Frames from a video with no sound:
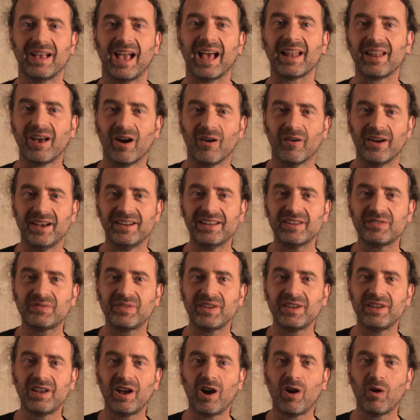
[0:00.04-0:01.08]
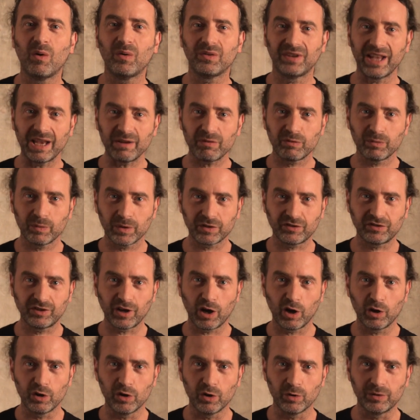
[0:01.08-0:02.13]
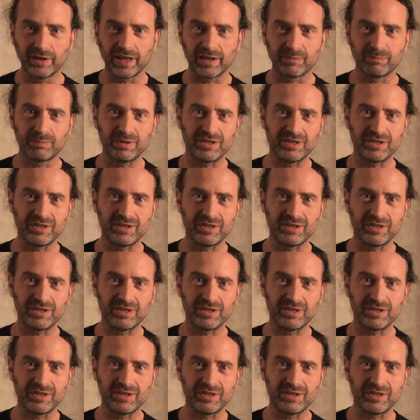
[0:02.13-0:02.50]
Hello, in this video David will show you that